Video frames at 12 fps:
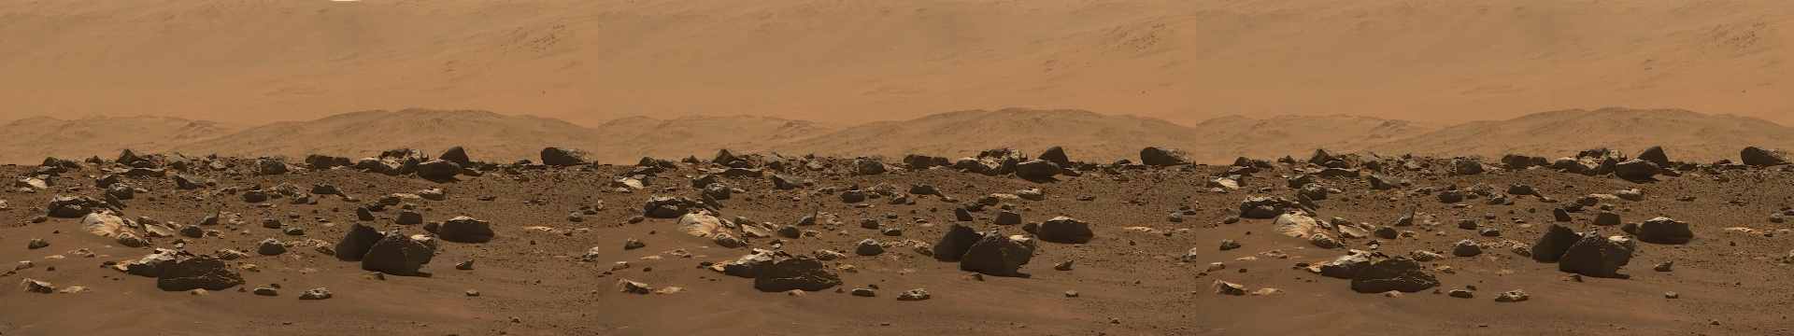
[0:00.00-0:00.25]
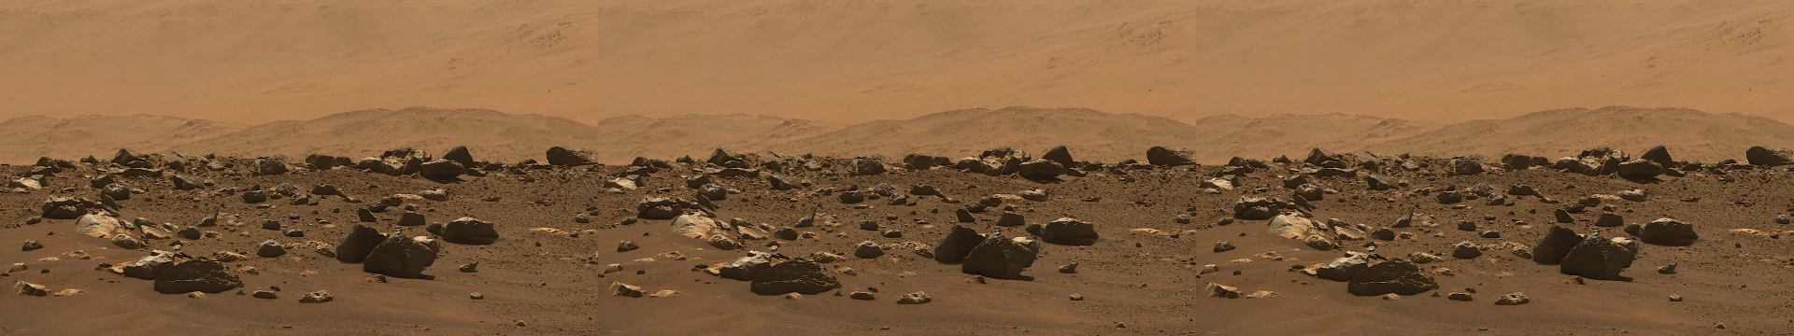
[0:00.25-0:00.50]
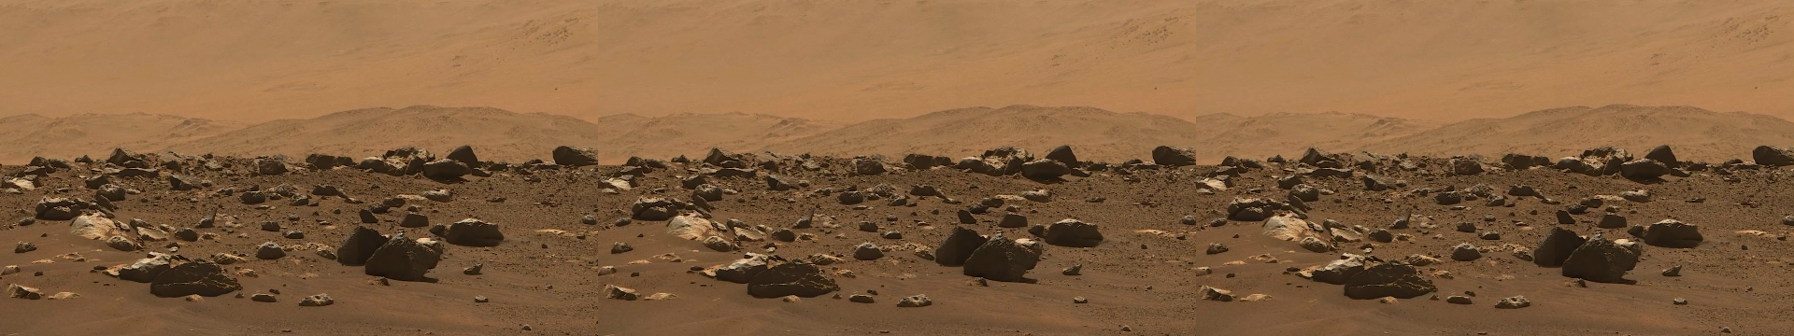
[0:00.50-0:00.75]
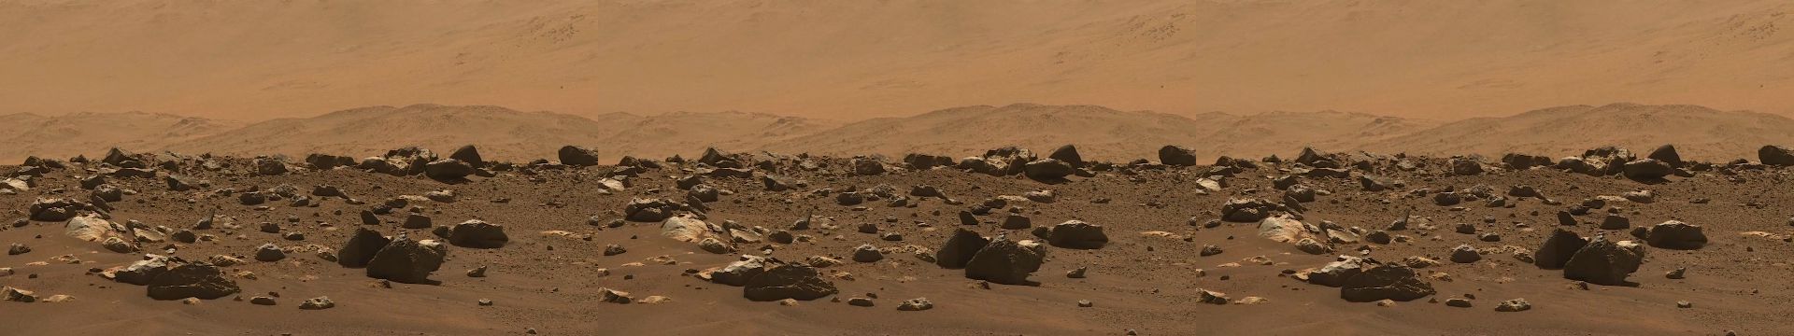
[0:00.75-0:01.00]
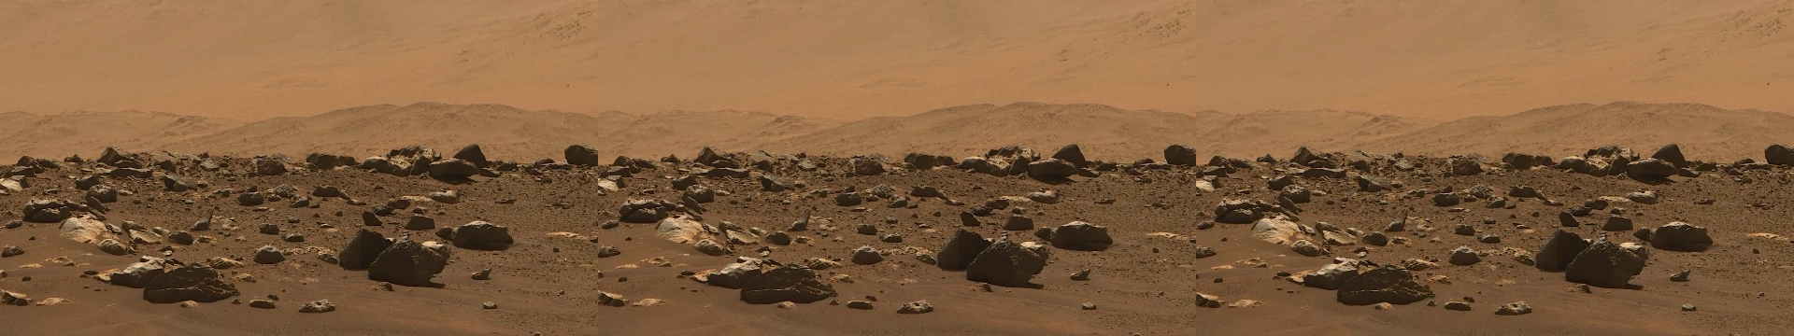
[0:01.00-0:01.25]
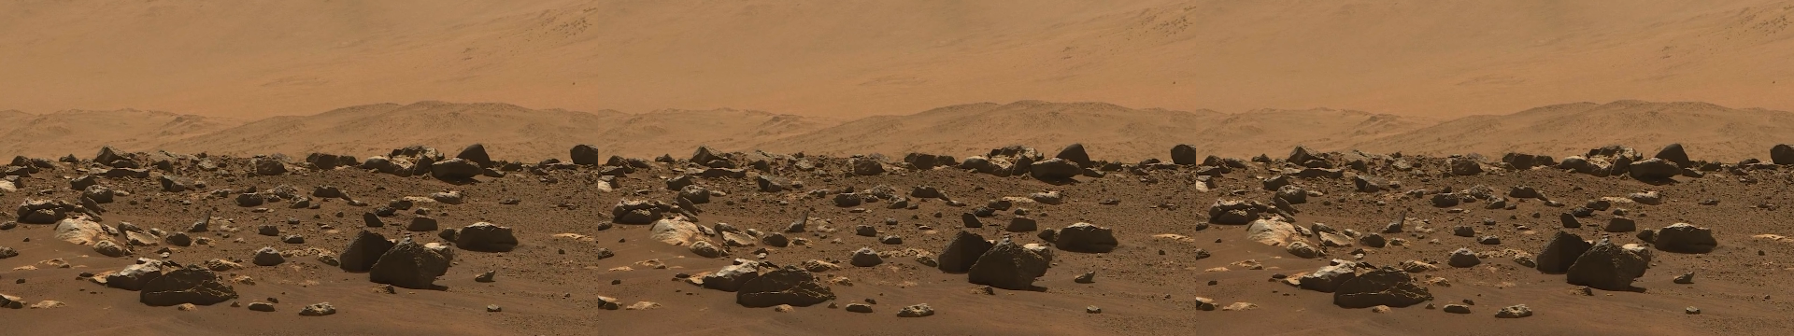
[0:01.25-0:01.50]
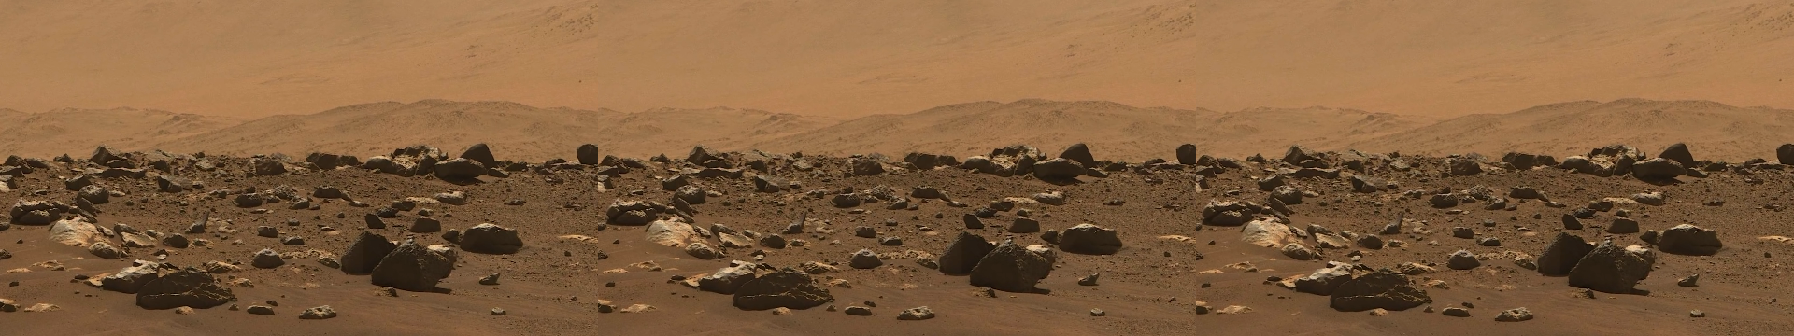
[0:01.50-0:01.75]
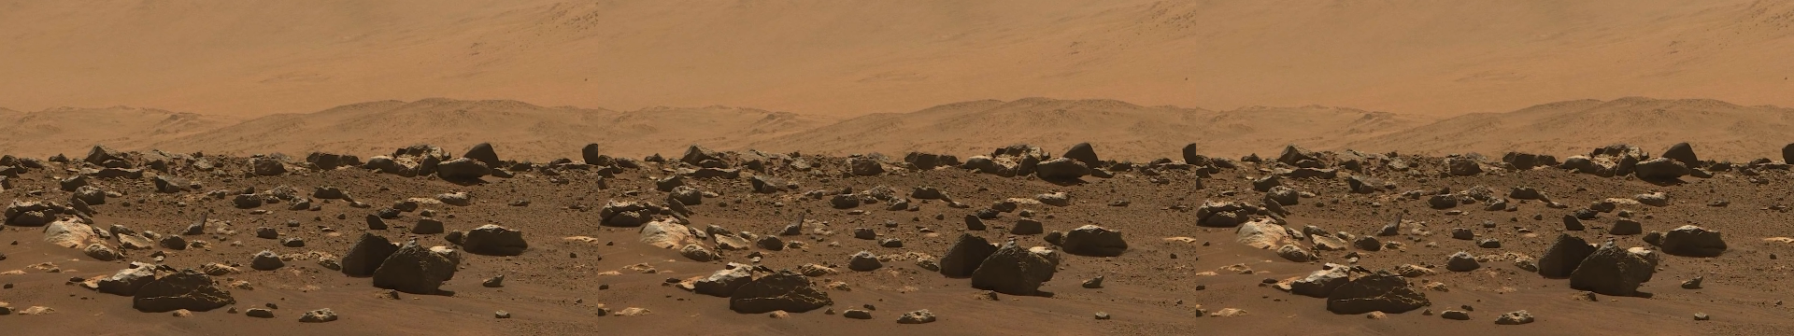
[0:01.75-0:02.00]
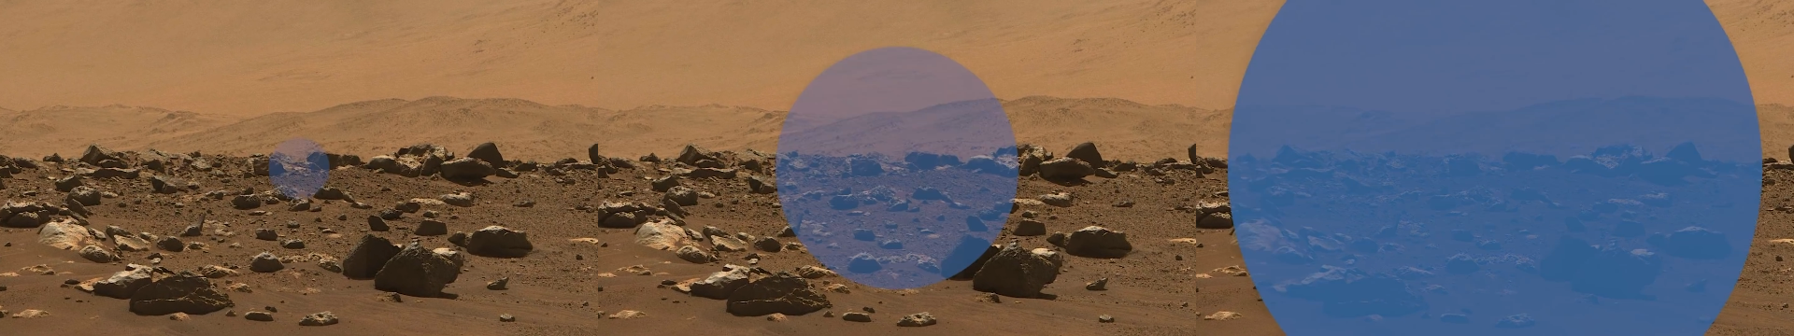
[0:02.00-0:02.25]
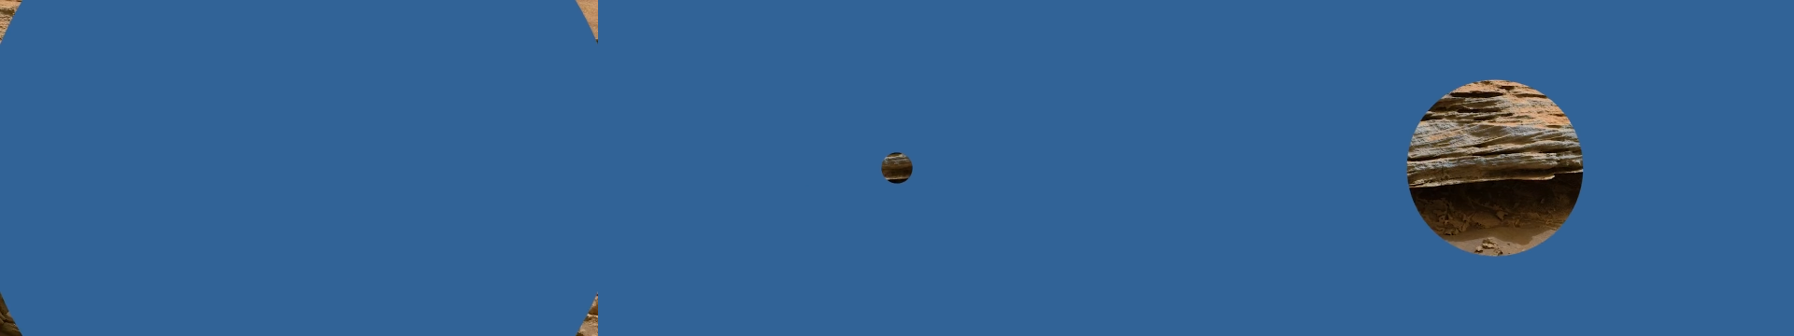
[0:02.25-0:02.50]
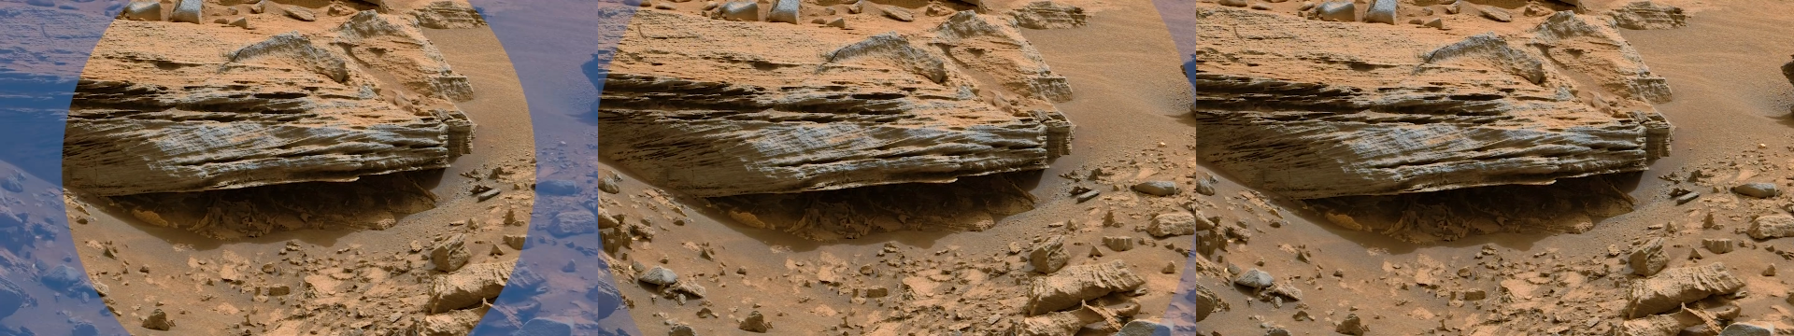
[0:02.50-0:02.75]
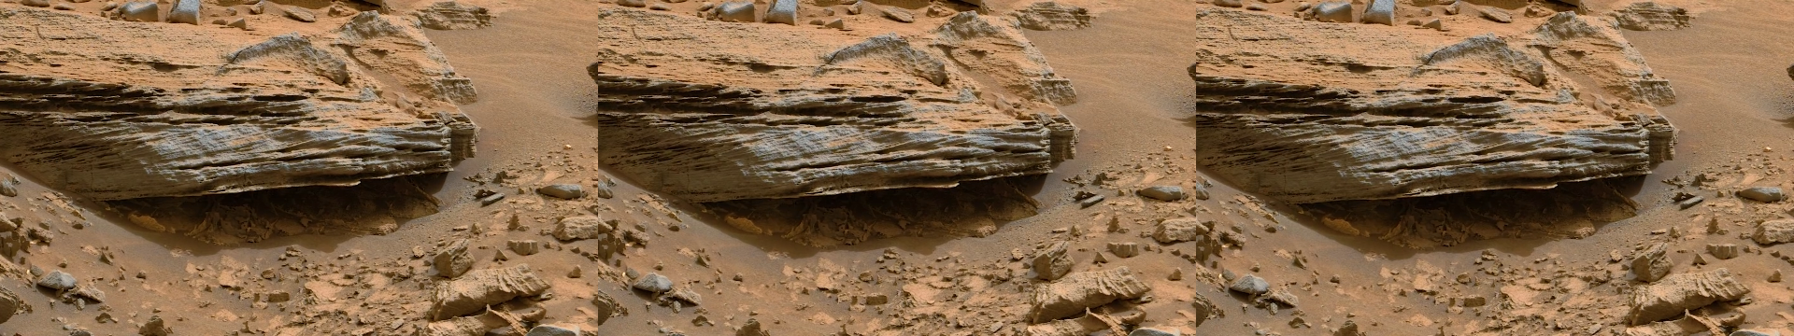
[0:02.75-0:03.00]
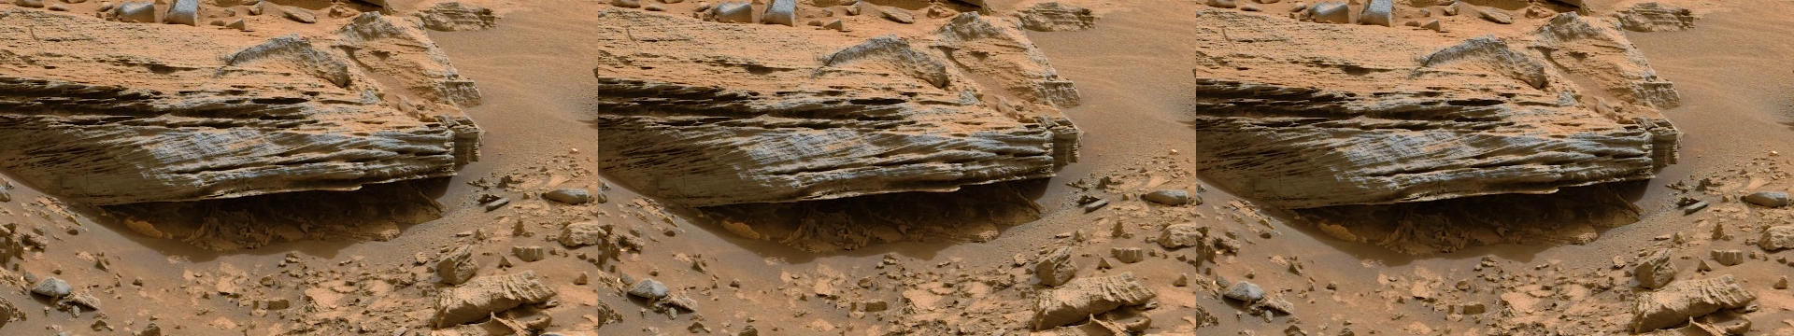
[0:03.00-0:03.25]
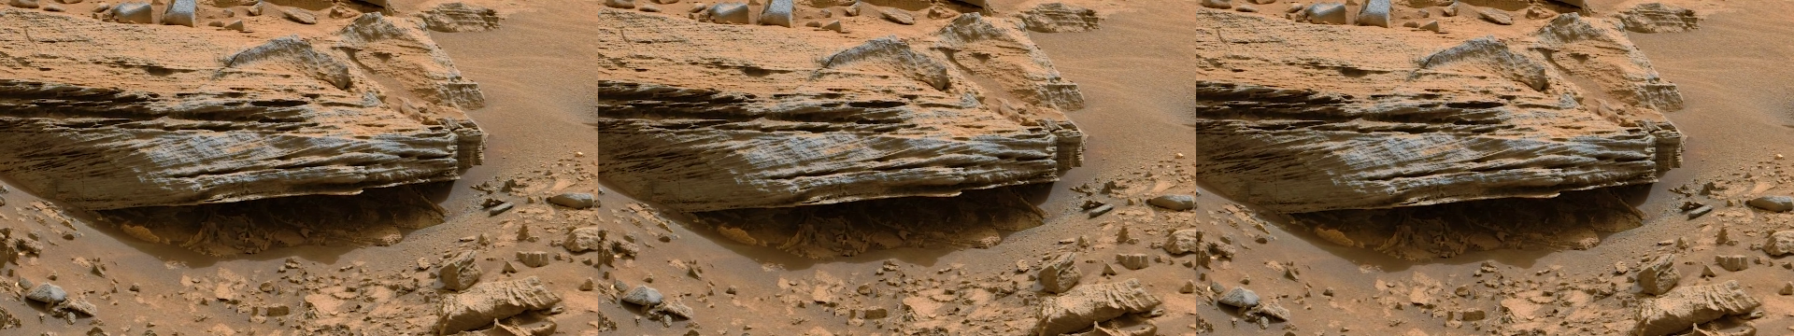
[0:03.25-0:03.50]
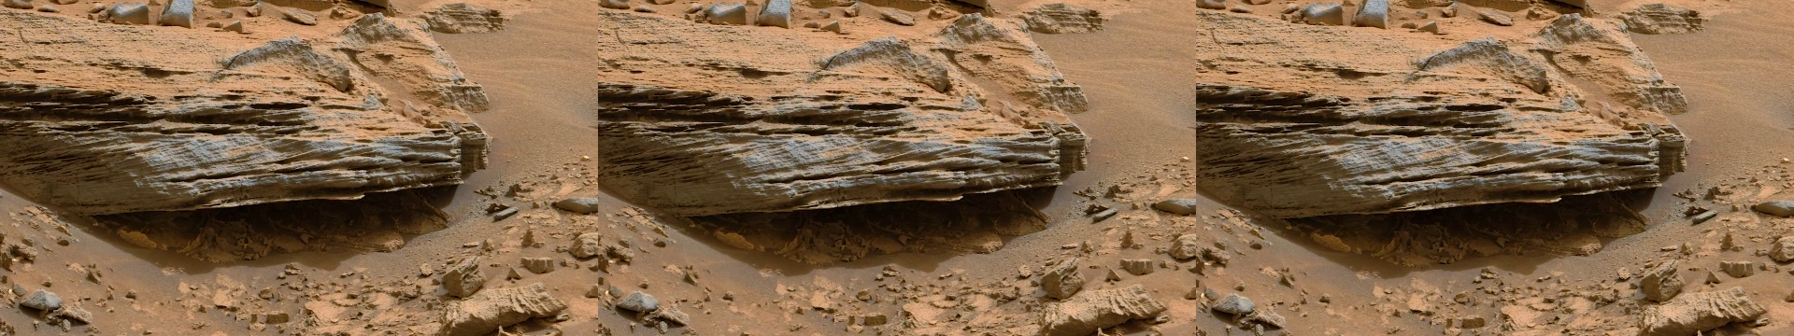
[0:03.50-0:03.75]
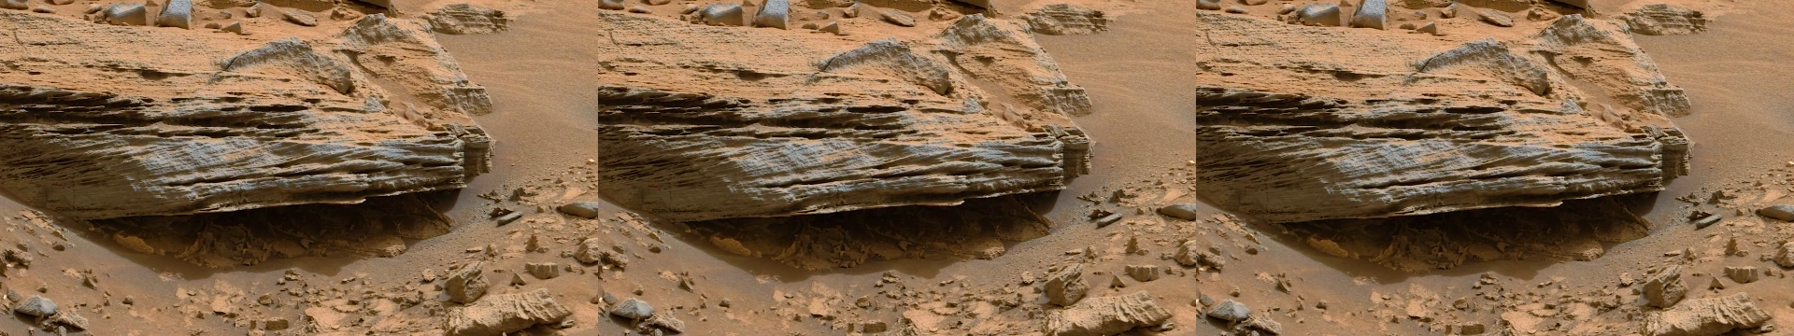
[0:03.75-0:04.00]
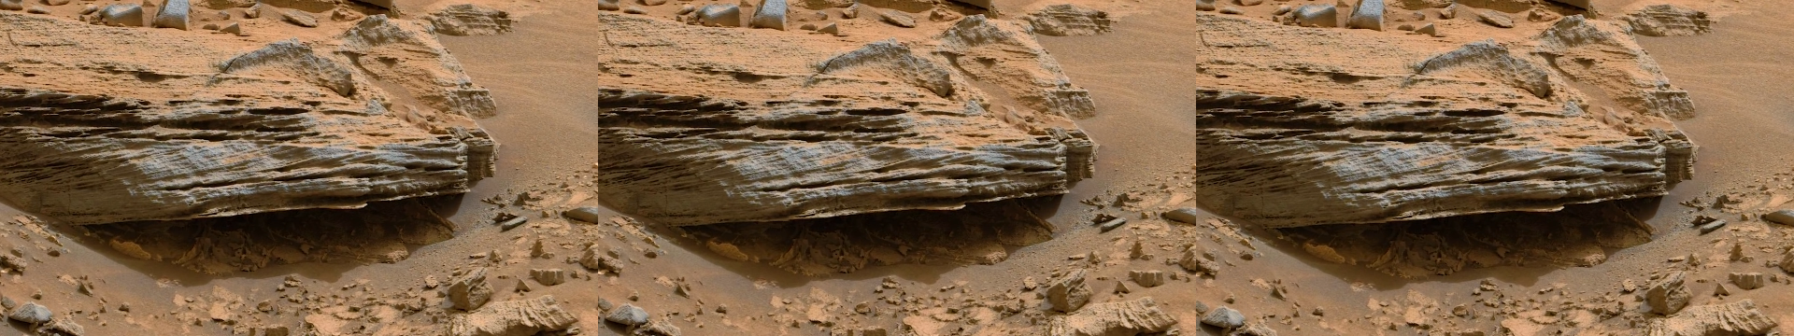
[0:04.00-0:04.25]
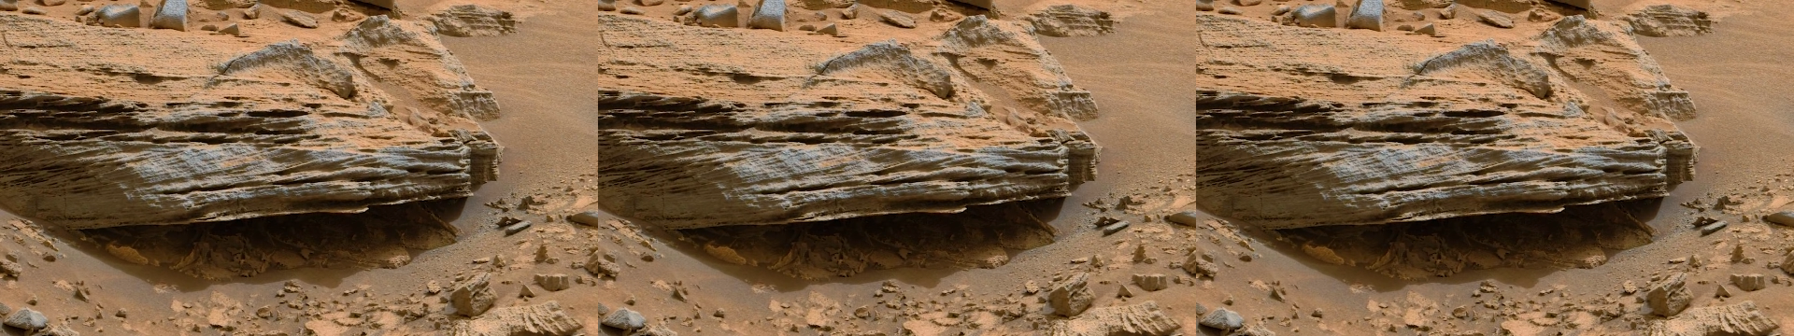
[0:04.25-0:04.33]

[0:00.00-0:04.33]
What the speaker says: Nobody's mouth can be seen.